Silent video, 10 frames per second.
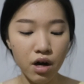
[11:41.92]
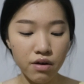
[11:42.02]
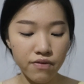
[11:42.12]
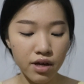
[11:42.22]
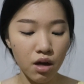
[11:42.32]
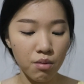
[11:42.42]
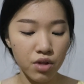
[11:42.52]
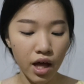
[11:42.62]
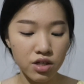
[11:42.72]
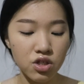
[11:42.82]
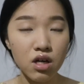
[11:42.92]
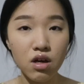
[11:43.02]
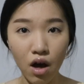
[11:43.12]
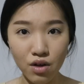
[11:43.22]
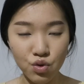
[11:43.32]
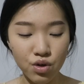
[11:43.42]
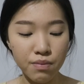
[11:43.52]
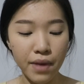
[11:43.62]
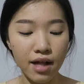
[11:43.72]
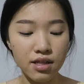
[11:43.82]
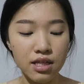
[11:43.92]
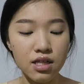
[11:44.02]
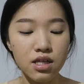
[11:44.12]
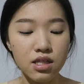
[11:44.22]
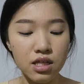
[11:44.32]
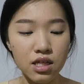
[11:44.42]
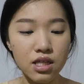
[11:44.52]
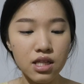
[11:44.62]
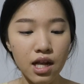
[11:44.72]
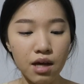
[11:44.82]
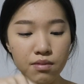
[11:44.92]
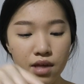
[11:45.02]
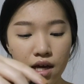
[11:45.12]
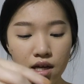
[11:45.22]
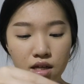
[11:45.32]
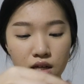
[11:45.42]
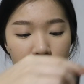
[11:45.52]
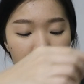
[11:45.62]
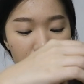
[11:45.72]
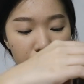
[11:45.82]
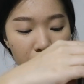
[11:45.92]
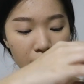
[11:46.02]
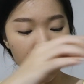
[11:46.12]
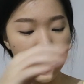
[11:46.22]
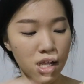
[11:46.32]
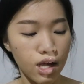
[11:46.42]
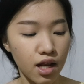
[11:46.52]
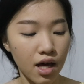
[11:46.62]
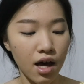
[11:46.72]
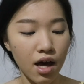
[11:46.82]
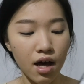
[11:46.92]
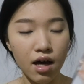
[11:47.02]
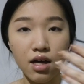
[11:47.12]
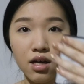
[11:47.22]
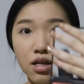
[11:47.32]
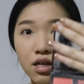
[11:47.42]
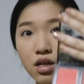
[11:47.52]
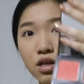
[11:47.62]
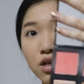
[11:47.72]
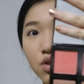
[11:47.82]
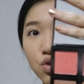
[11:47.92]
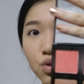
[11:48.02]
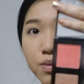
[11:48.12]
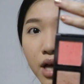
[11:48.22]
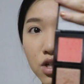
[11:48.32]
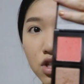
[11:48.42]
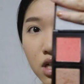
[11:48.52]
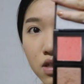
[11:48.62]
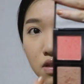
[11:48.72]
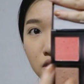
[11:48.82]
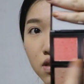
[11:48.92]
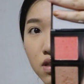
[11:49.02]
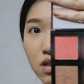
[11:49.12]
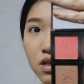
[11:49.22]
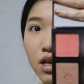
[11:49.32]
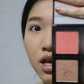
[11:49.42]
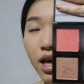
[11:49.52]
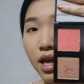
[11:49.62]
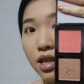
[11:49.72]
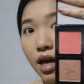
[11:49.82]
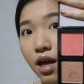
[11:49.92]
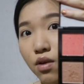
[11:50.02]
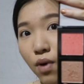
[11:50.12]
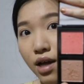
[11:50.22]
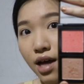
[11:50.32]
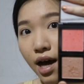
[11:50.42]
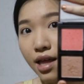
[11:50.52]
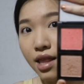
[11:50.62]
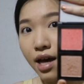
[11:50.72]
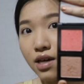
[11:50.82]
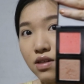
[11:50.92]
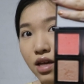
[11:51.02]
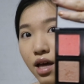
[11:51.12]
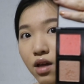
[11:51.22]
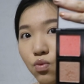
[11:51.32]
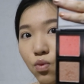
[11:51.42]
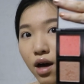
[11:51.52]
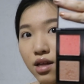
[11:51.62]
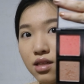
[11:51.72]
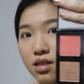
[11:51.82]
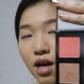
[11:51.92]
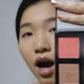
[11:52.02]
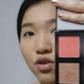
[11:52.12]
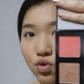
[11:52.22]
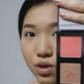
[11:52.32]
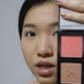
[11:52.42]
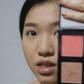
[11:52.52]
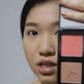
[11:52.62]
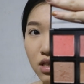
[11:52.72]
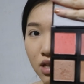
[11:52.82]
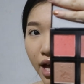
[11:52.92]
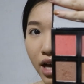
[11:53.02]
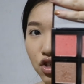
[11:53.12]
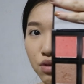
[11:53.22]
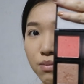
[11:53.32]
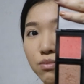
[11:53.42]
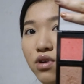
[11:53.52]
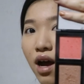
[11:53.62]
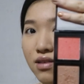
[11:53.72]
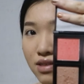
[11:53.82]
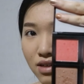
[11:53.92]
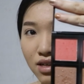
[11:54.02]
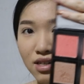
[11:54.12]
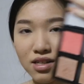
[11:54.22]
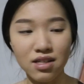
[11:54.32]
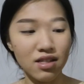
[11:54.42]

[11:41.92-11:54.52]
Perfect Blush Contour Palette. Jadi di dalamnya bakalan ada 2 blushes, and then 1 highlight, and 1 contour, / bronzer.